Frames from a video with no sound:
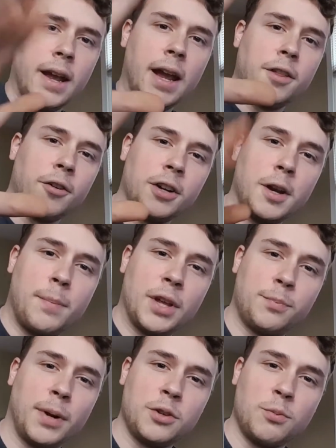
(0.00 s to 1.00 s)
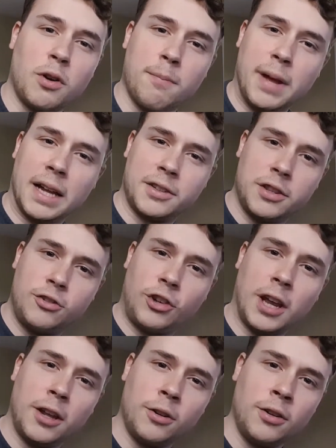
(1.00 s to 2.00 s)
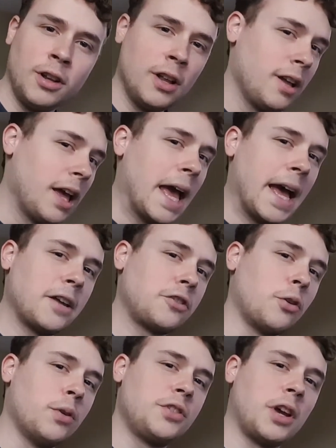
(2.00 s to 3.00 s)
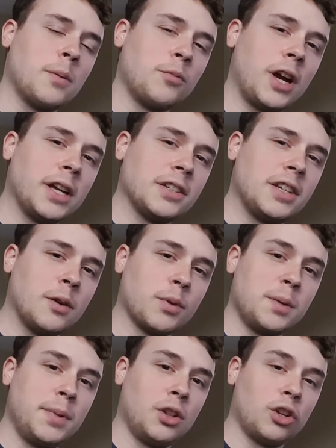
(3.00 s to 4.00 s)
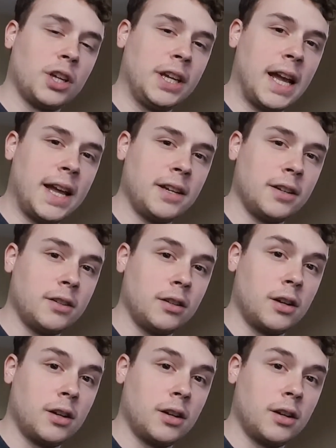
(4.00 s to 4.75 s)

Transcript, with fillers: Hey there, Internet Best Buds, welcome back to the channel. As always, I'm Ray, and today we're going to be looking at